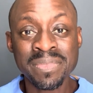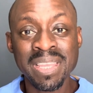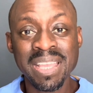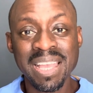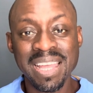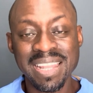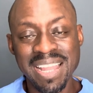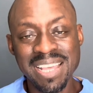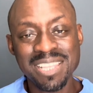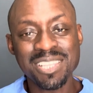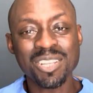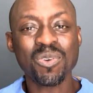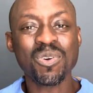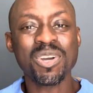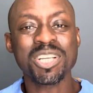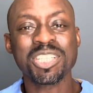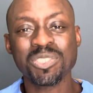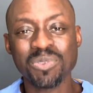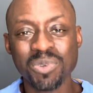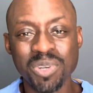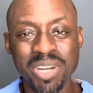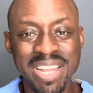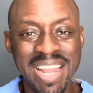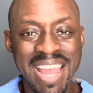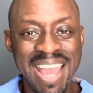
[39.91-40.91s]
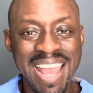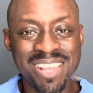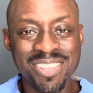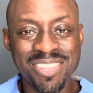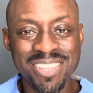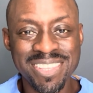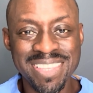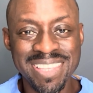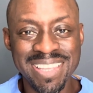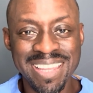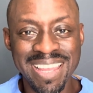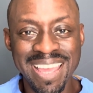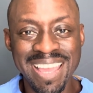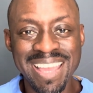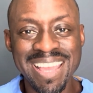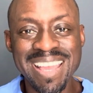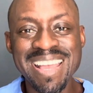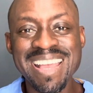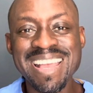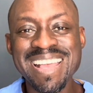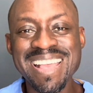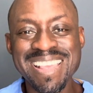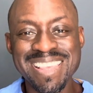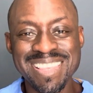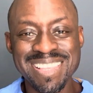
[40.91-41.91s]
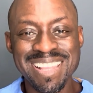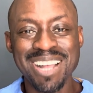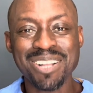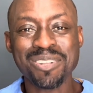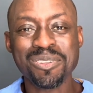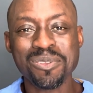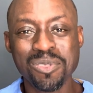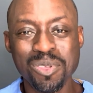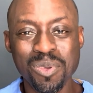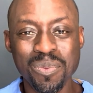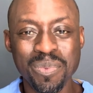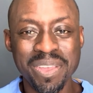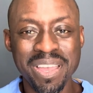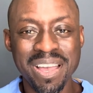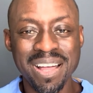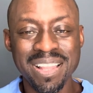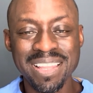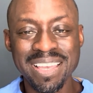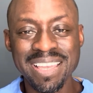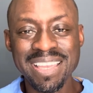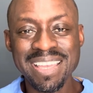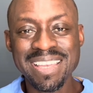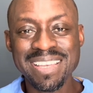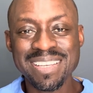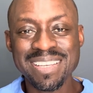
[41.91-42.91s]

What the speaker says: And that's the question we're going to answer today. This is Dr. Tugbiyele.